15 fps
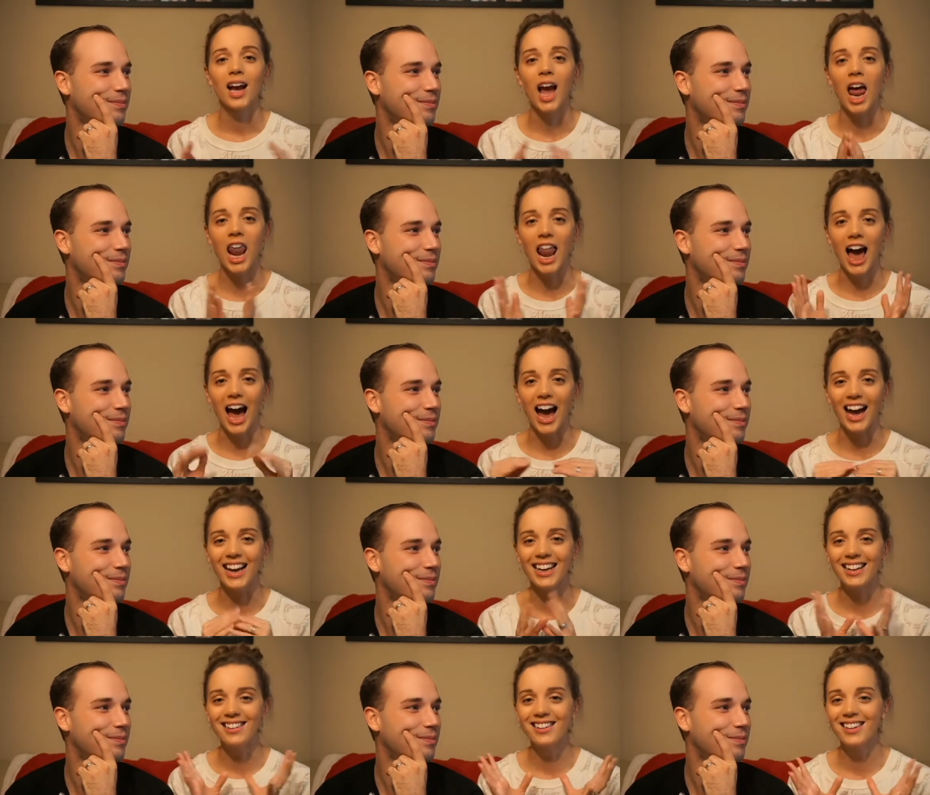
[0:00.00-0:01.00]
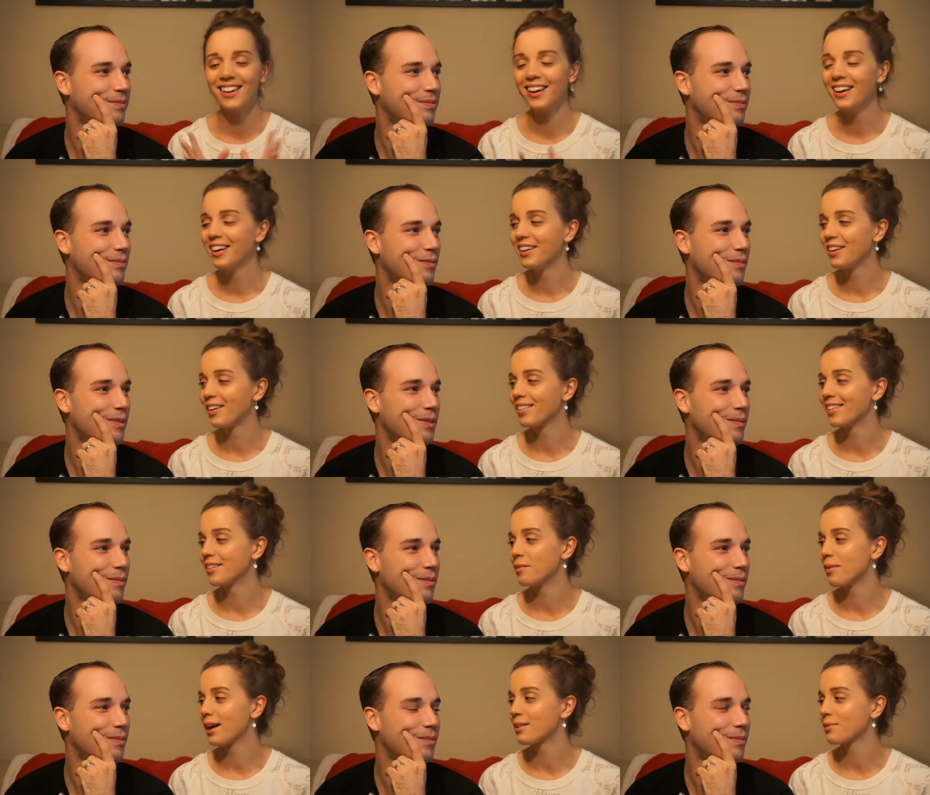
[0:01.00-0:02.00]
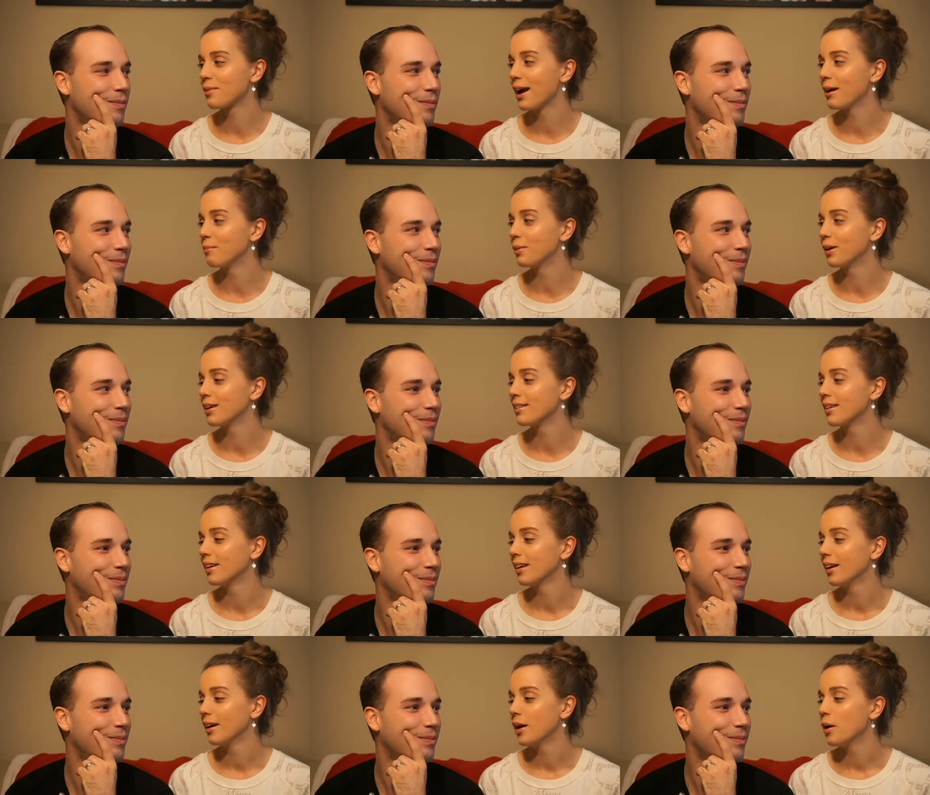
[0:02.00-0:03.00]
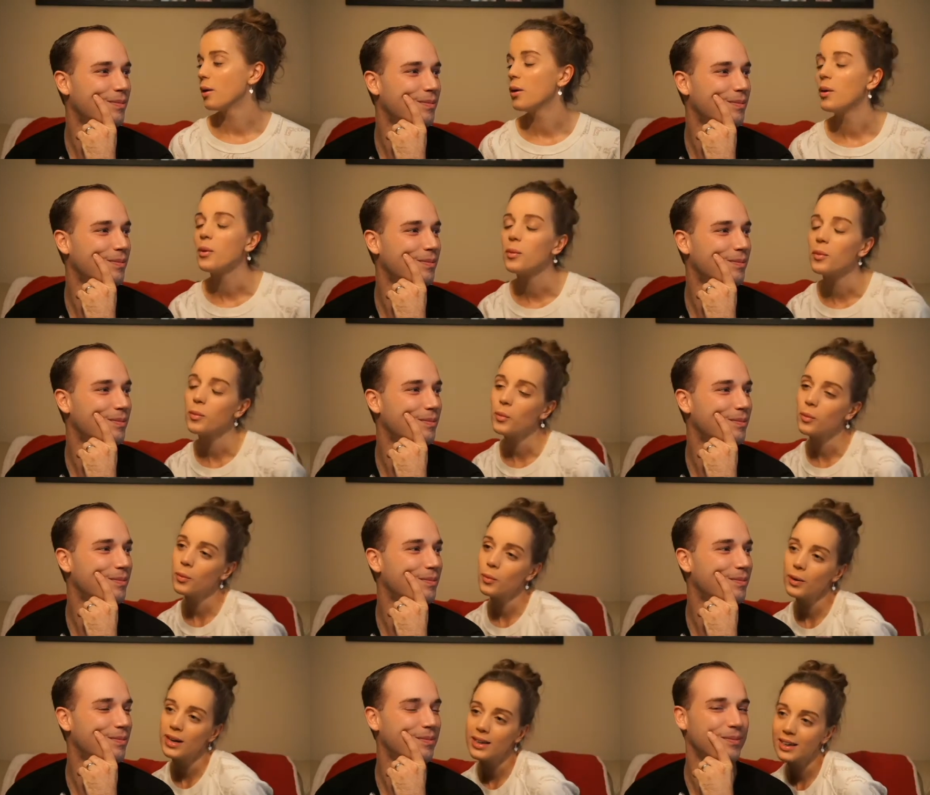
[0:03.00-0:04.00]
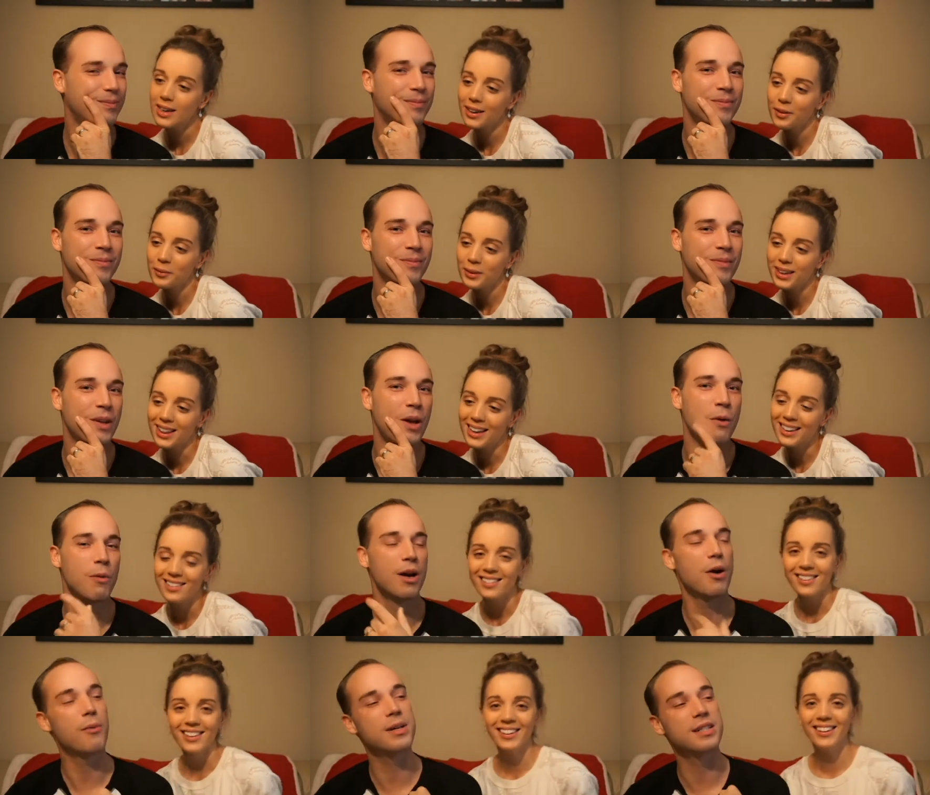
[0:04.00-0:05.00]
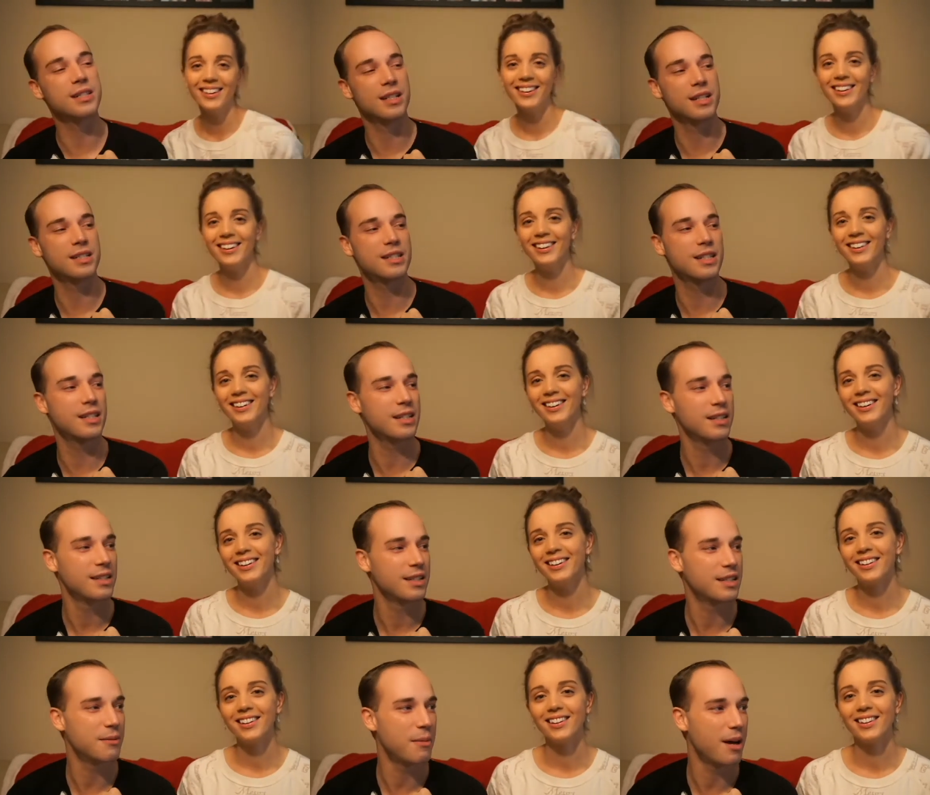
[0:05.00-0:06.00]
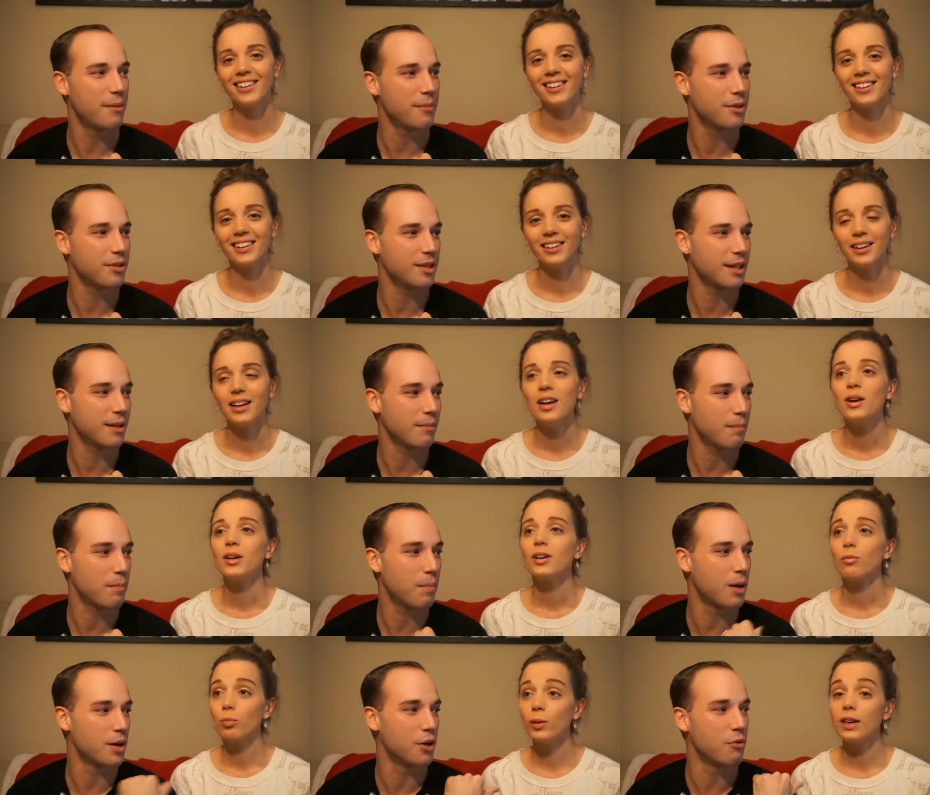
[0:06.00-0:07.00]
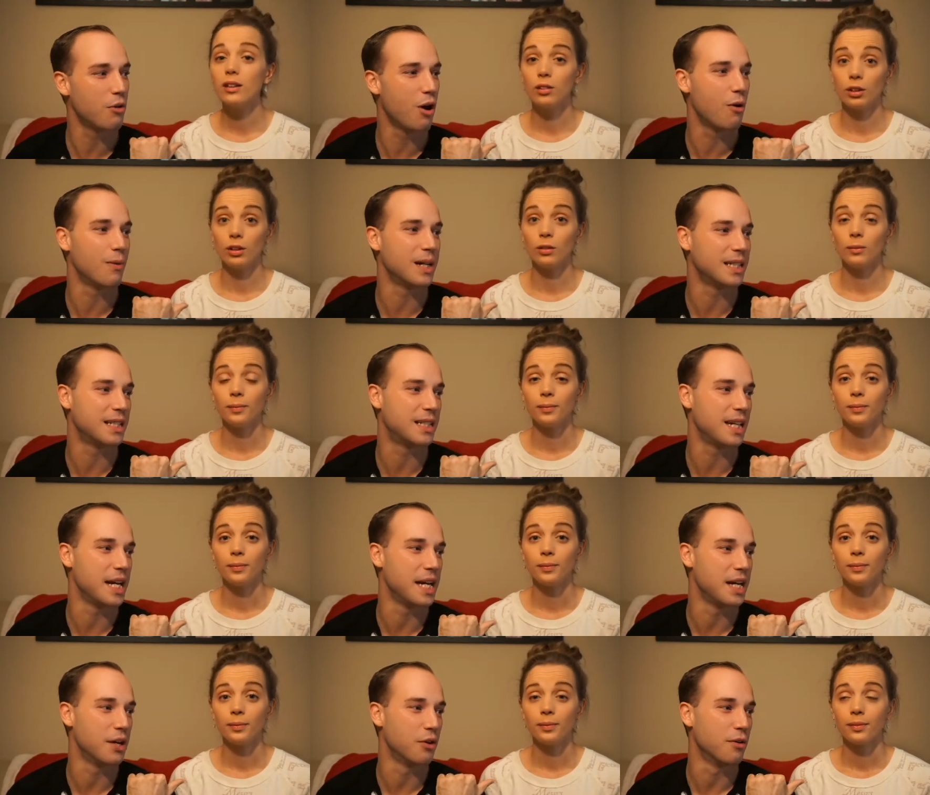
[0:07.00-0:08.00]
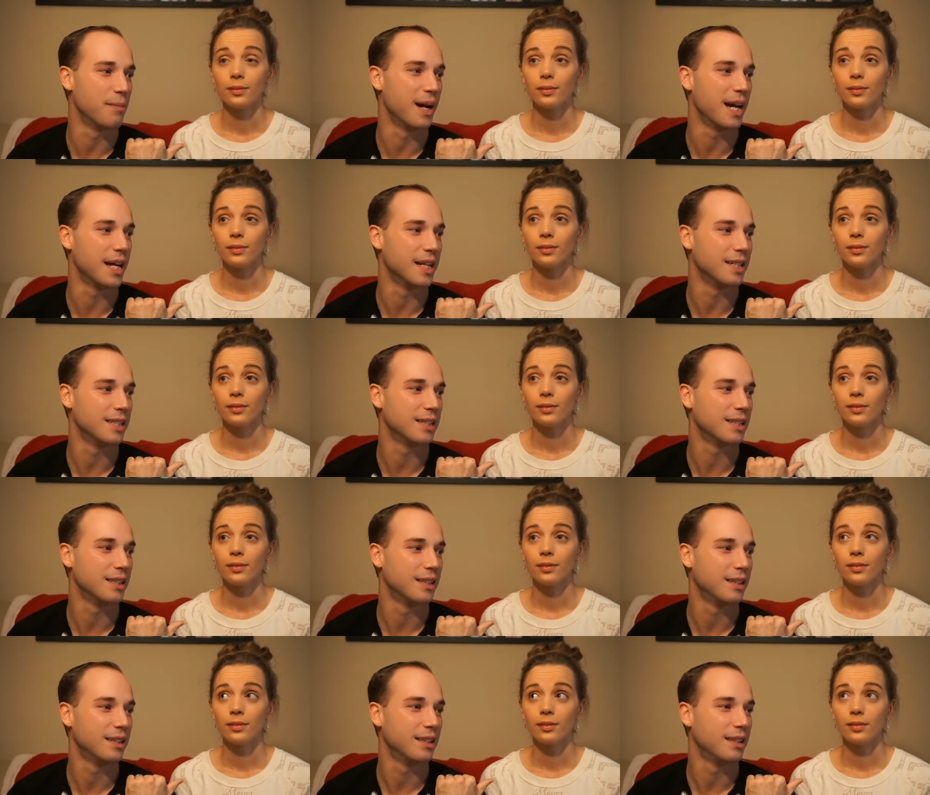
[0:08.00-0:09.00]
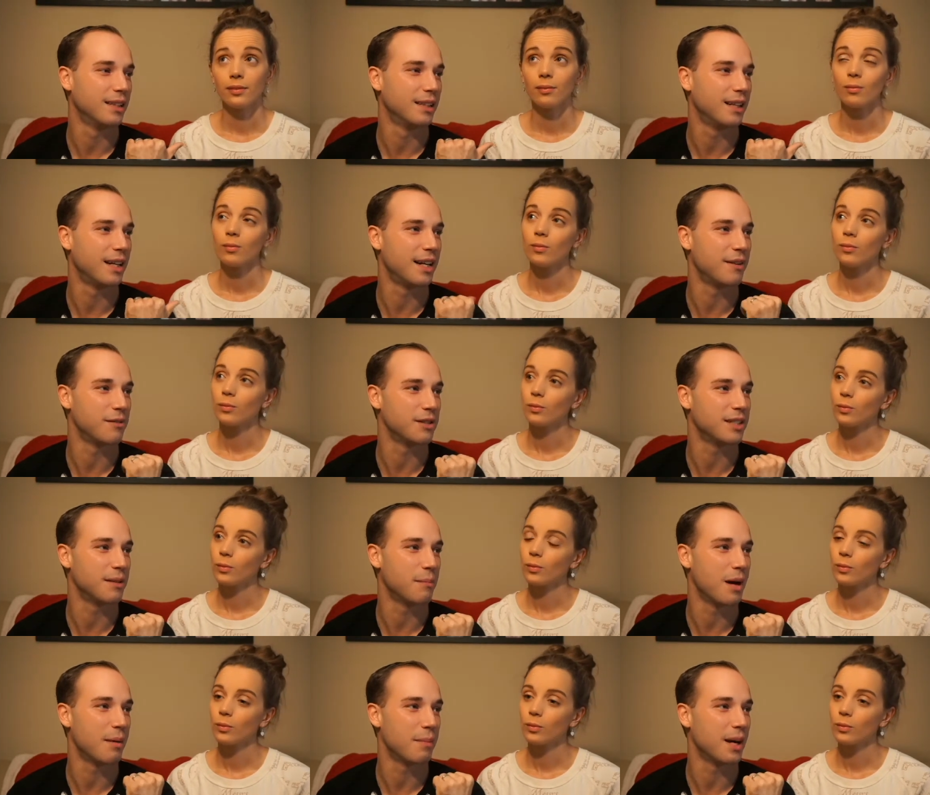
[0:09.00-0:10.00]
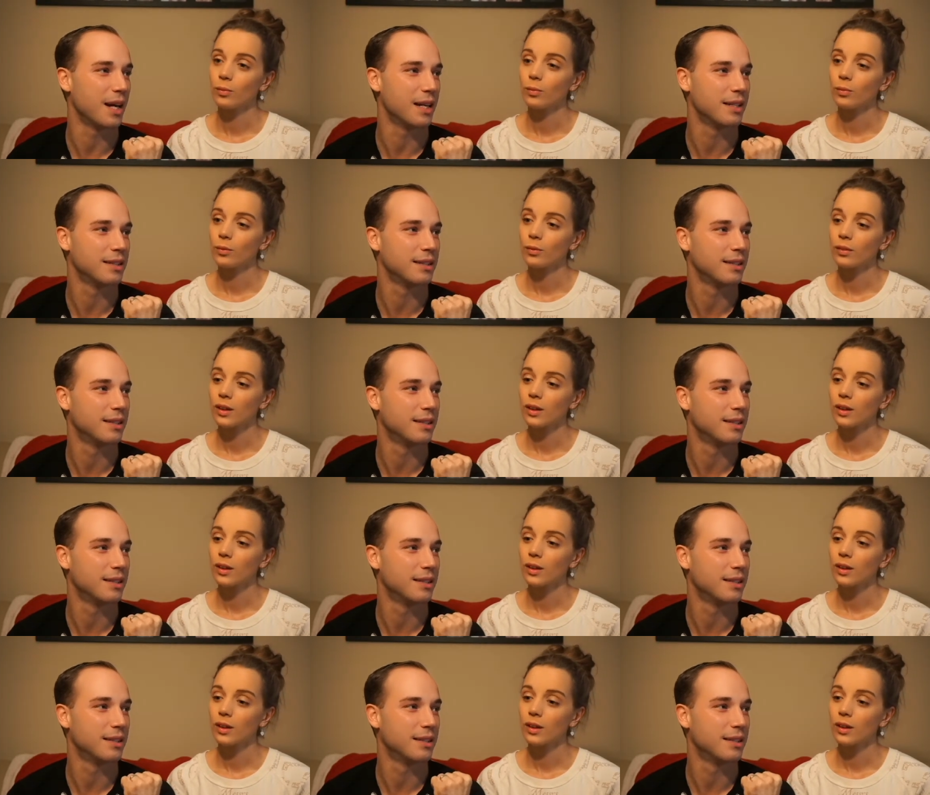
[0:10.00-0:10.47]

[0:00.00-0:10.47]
Speaker 1: collides, not in the best way, but we deal with it.
Speaker 2: We always listen to my music, but you always see your bands. I never see my bands.